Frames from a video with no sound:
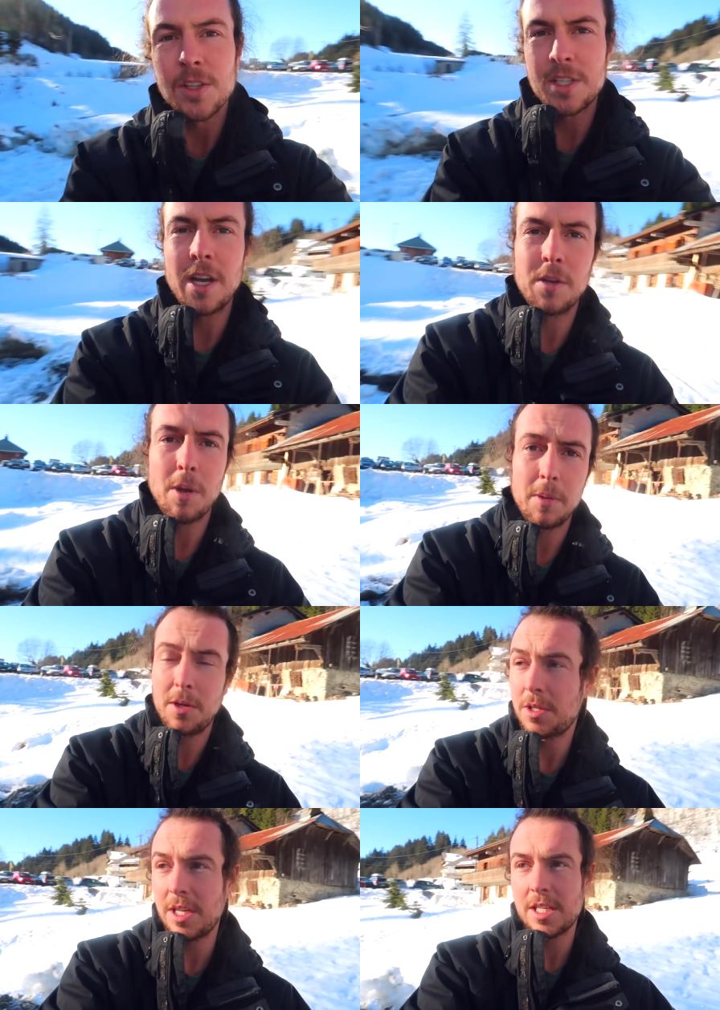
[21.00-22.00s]
Because down at where we
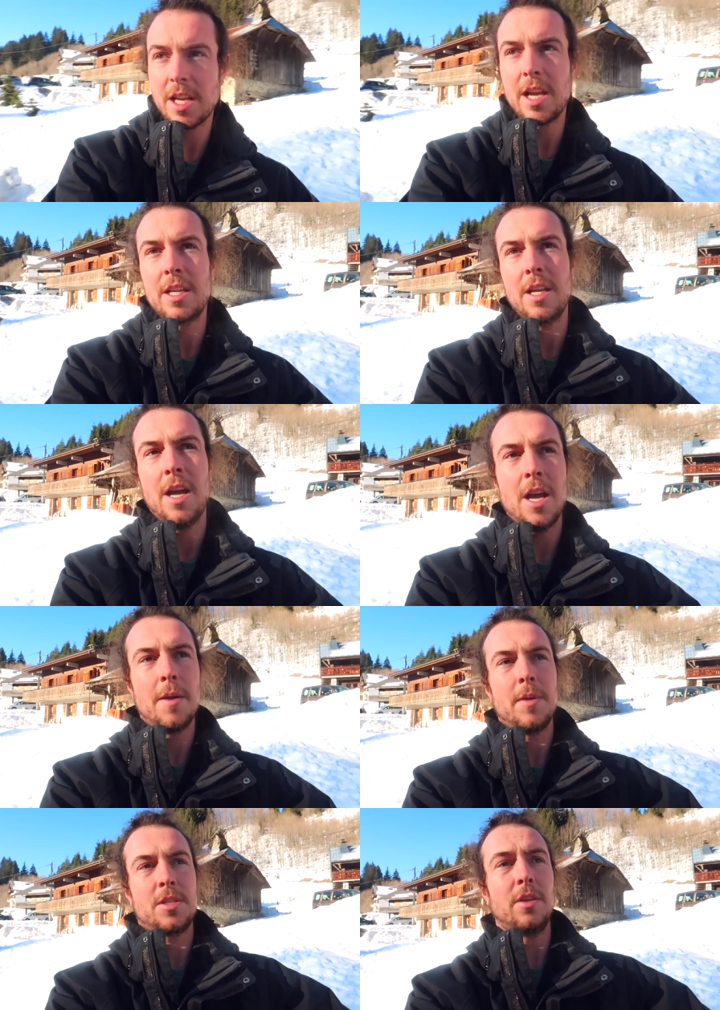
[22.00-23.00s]
usually stay,
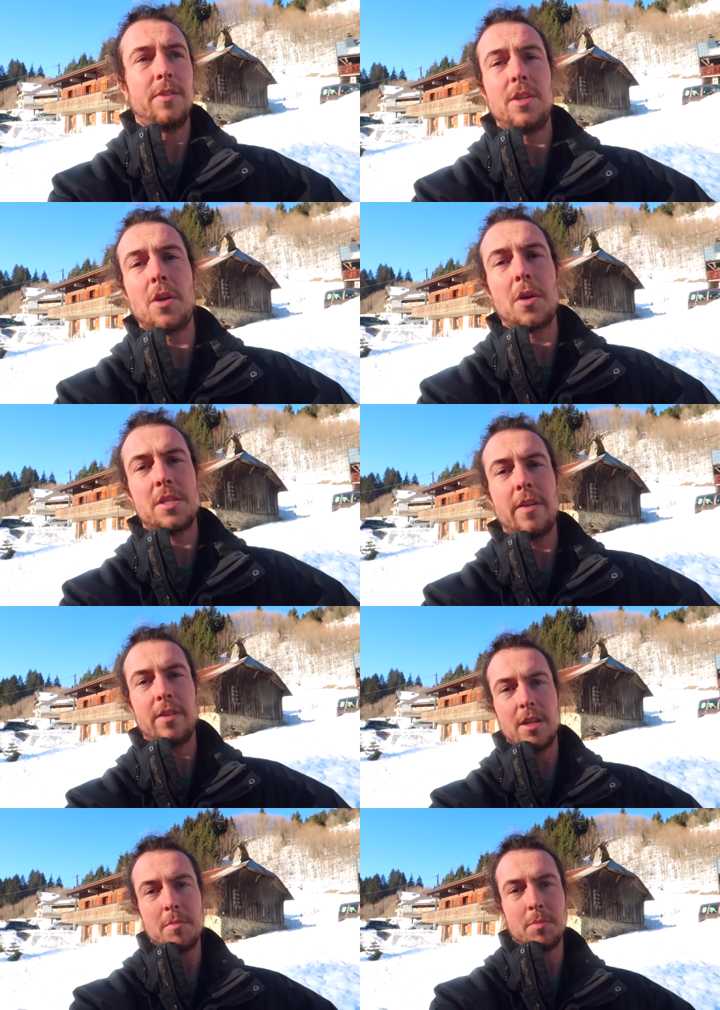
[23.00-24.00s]
it's good for the dogs and
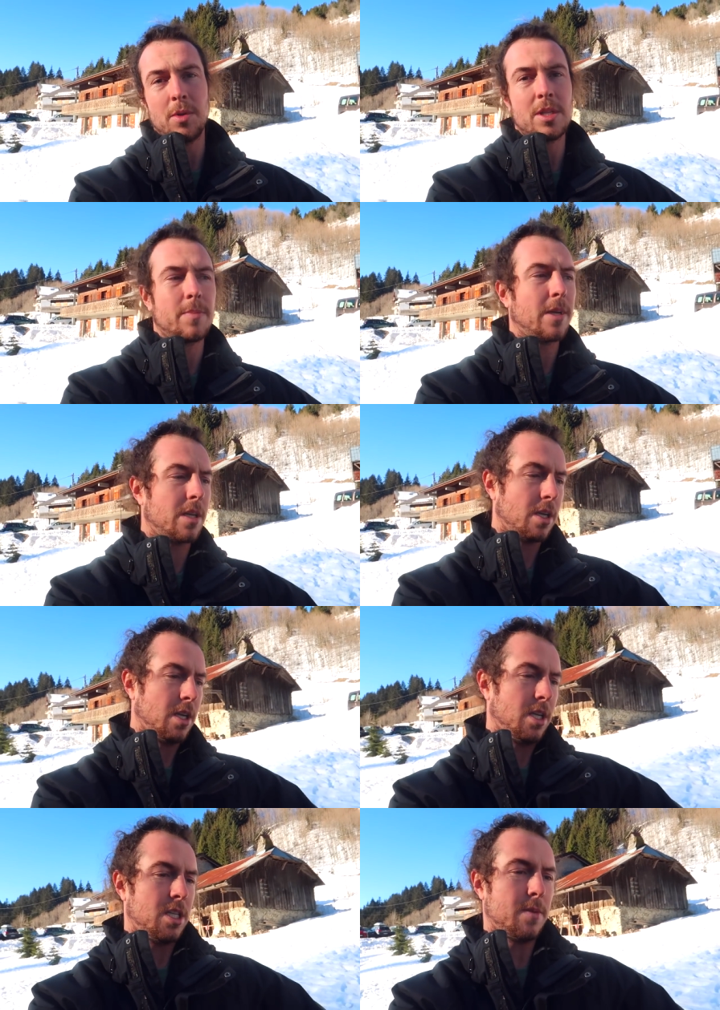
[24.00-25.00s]
everything, but it's a bit
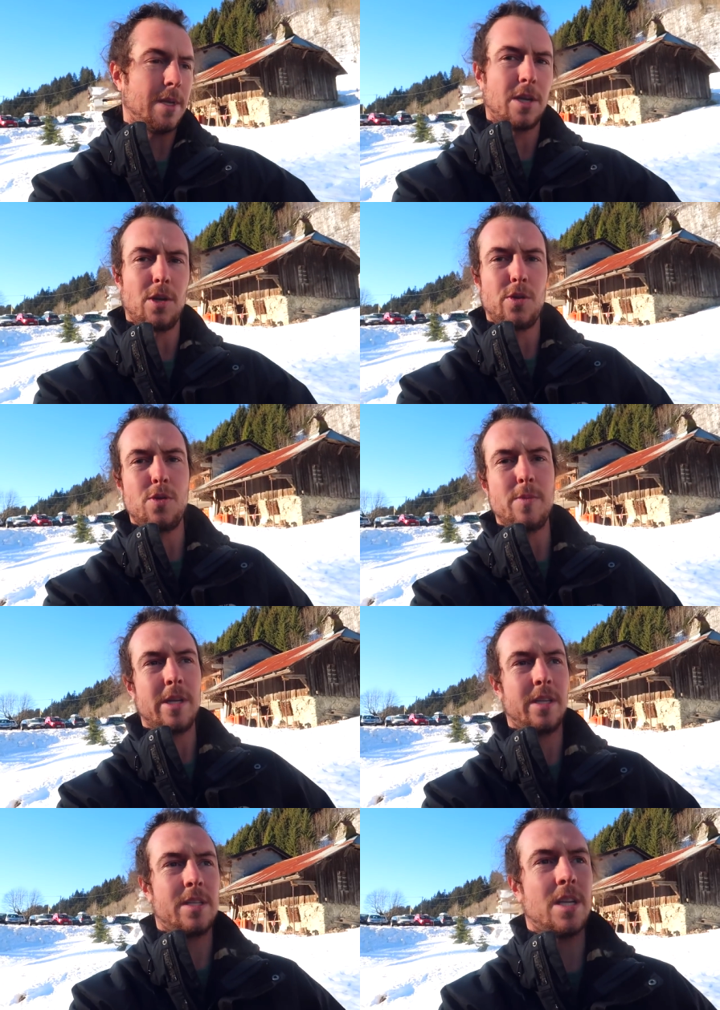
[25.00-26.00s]

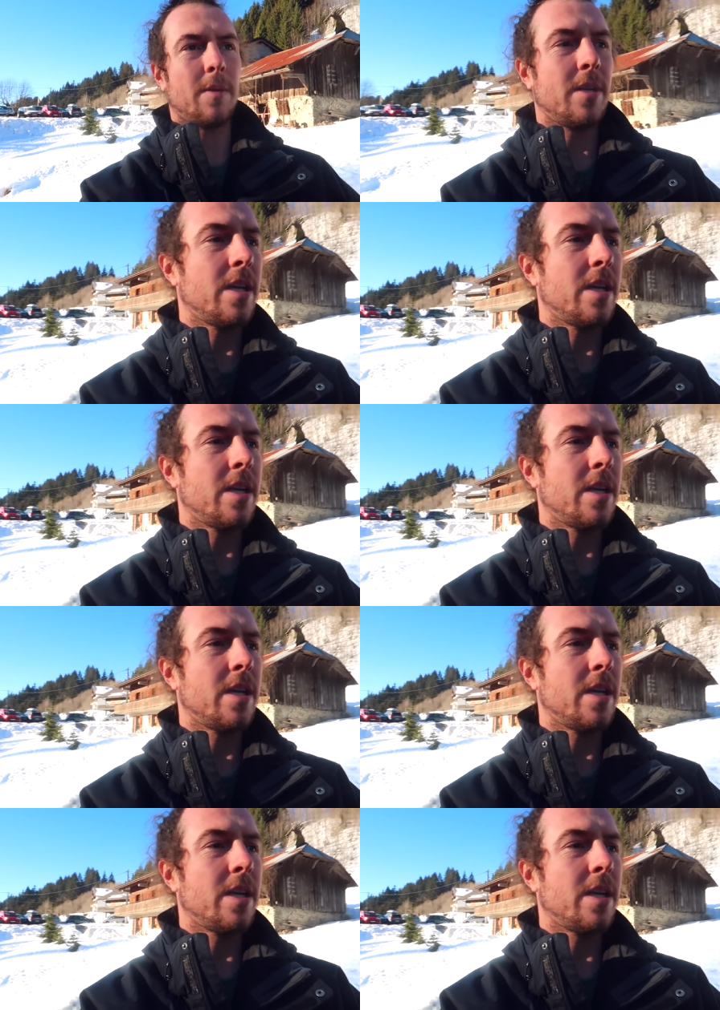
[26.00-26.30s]
gloomy this time